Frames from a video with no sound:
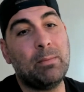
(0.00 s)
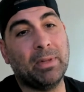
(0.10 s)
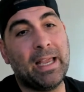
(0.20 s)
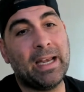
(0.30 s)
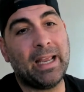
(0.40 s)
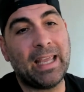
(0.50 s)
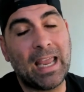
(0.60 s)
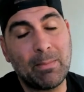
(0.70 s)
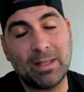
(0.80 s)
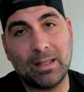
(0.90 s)
played a
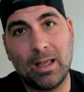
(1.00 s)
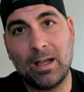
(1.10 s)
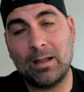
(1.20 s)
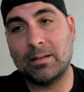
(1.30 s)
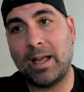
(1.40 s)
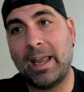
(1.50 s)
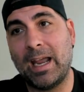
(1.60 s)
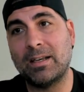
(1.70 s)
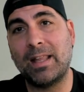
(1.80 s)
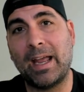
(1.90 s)
game and a
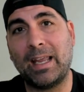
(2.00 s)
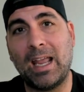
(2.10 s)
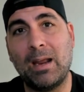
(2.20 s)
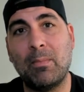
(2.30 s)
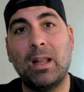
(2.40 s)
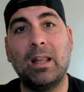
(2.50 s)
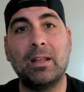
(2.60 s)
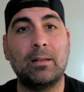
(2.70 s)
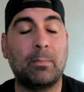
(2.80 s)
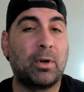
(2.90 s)
hand in that game,
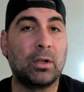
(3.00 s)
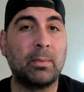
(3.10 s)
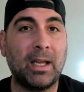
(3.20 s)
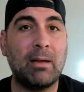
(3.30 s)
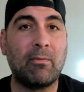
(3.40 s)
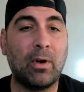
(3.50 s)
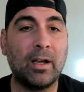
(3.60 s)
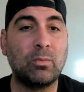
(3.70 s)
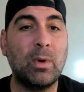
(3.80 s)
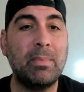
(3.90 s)
the penultimate game for
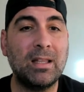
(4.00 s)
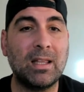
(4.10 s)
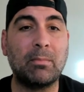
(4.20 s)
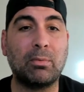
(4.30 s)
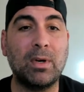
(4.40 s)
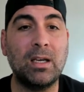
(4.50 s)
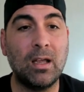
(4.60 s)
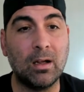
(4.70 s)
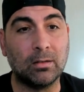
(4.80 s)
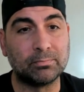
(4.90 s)
us. We beat them
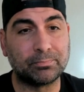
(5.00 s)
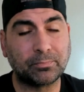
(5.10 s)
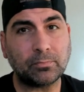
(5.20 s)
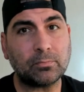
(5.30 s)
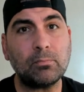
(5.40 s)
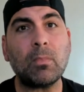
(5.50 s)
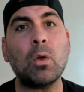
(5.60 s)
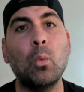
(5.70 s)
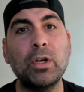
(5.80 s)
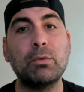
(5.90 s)
3-0,
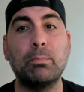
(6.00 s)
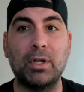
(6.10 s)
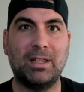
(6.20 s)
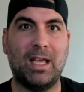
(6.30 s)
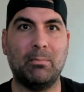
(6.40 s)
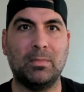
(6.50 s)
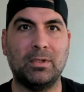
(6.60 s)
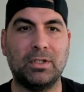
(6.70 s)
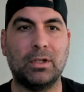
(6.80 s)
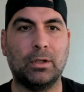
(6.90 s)
which put them
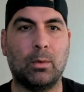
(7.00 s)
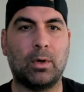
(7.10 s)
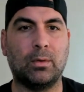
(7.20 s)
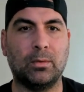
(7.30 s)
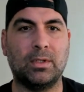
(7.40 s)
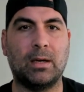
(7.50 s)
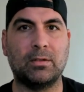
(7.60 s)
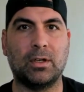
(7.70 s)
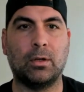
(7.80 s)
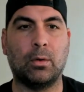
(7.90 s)

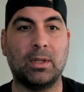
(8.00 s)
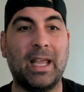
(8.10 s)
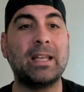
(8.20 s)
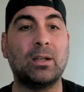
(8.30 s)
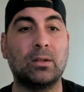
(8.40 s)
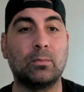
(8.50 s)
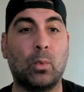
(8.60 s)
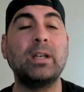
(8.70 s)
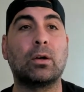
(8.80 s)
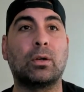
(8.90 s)
down to the lower. They had to
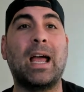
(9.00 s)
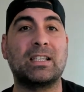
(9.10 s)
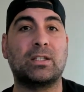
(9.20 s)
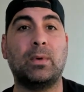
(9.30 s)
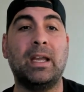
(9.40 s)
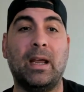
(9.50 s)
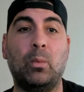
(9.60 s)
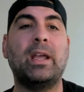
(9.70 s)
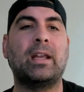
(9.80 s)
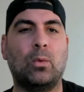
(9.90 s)
win their last 3,
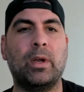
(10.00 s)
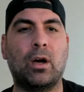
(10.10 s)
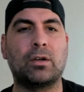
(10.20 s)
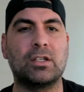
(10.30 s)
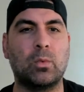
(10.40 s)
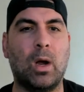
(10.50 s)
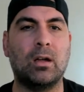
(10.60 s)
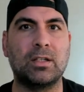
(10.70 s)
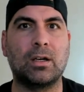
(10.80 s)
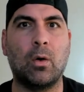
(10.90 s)
and we win ours as
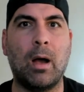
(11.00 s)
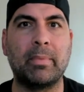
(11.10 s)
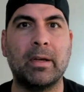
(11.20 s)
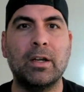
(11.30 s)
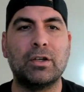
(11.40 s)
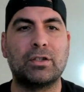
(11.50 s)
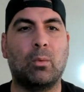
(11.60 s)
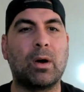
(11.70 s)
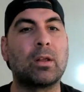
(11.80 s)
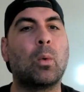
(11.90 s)
well to go up.
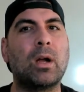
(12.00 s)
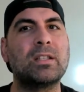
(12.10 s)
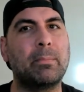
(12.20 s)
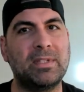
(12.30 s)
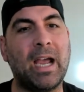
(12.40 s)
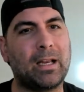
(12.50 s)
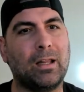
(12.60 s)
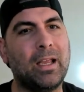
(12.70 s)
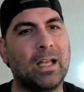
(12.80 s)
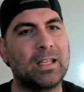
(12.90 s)
So we're the ones that
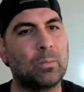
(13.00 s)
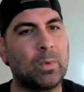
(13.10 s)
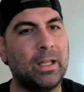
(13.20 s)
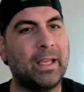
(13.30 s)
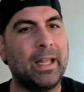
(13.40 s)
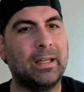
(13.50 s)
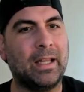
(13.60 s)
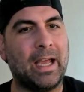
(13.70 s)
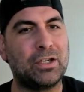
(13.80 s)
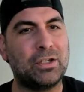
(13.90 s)
technically got them relegated
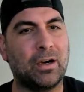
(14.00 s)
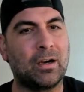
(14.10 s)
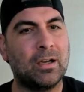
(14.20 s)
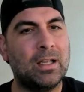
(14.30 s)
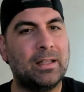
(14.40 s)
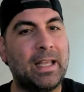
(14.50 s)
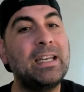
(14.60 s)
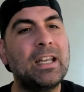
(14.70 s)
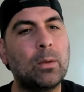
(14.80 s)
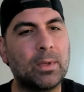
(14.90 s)
last year. They
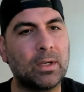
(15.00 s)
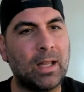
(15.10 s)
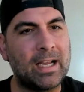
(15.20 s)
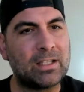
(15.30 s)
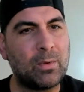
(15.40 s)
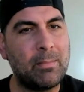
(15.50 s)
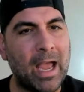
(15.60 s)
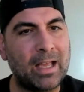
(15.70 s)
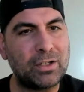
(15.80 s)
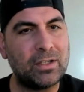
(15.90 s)
needed to win their last 3
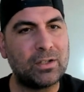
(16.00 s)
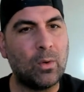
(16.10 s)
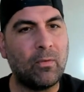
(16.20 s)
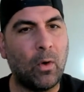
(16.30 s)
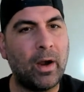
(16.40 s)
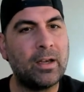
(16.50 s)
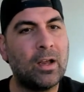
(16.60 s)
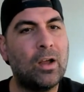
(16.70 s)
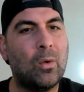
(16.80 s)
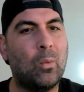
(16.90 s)
matches to avoid.
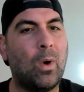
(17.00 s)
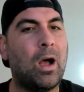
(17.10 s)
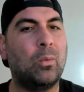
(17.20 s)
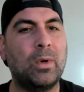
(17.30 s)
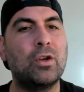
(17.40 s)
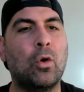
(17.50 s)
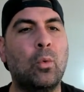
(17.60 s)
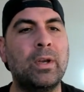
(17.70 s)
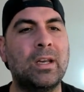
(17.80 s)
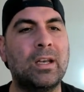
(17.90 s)
While we knew
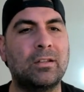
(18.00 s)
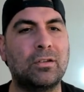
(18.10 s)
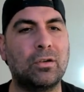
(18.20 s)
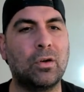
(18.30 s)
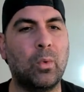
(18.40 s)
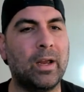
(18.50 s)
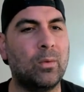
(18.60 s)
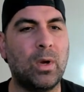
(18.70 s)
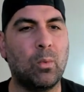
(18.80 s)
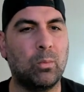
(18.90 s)
what we needed to do to
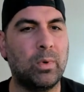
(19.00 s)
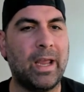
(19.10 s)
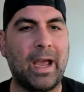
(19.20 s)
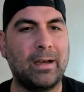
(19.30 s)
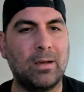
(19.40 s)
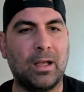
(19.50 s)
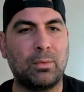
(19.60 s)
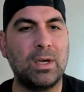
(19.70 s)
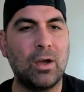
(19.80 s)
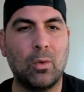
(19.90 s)
win, we had a
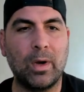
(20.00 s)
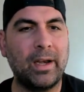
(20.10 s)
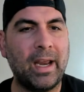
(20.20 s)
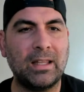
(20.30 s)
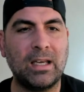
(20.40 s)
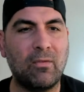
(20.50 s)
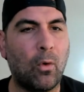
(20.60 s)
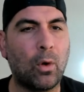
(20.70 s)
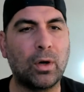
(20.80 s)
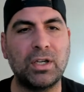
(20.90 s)
3-0 win. Anthony
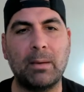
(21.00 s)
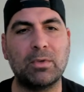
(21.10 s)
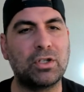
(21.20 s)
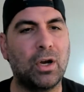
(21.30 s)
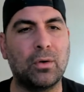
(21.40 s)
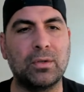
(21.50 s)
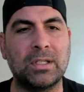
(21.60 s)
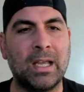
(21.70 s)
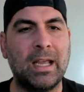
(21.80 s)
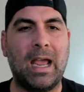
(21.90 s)
Ford, James
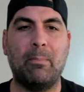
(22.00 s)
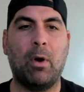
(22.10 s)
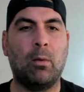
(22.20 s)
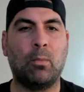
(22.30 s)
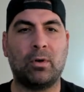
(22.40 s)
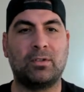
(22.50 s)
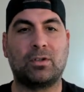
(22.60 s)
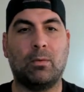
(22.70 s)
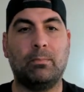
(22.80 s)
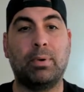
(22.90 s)
Jones, and Paul
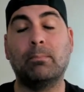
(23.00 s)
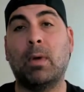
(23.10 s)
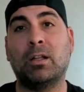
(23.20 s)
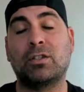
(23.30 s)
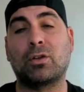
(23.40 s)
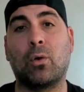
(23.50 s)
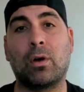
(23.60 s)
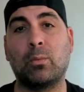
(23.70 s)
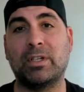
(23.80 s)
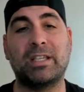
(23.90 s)
Mullen
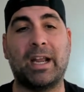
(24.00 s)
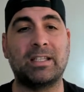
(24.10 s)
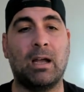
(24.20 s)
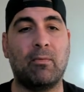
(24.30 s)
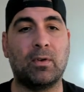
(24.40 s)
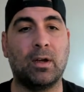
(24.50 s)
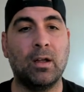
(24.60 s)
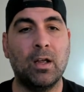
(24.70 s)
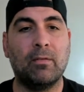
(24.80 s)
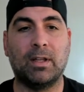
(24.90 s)
scored, which set us up for the